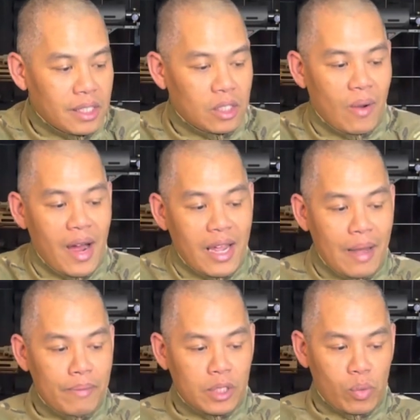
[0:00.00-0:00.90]
So I
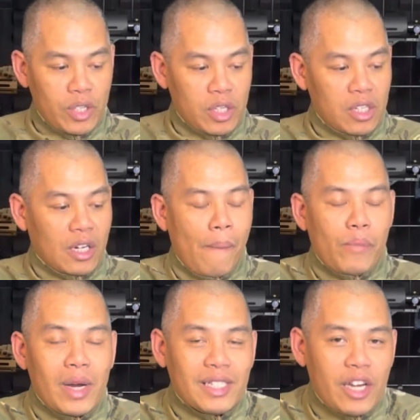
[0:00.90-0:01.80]
am switching to
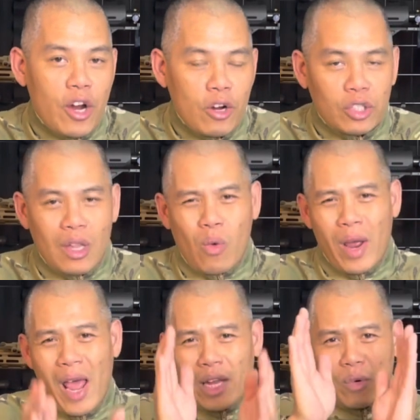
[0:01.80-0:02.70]
compressed air, so that
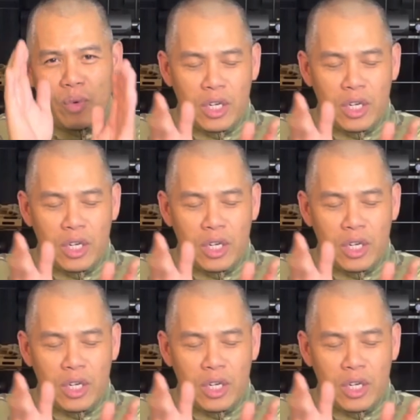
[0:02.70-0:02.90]
way I can